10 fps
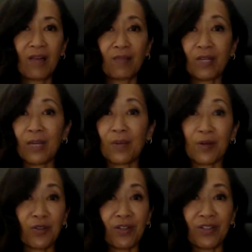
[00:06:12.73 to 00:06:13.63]
Ricky
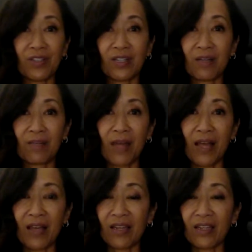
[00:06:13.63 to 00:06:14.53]
Pearsall is going to come
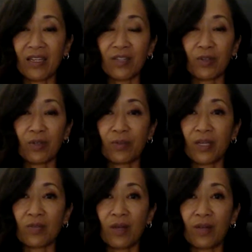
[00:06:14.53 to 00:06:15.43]
back, and he's going to play
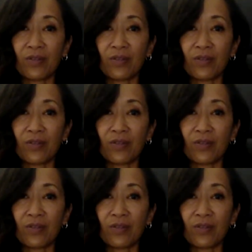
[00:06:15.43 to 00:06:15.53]
as well.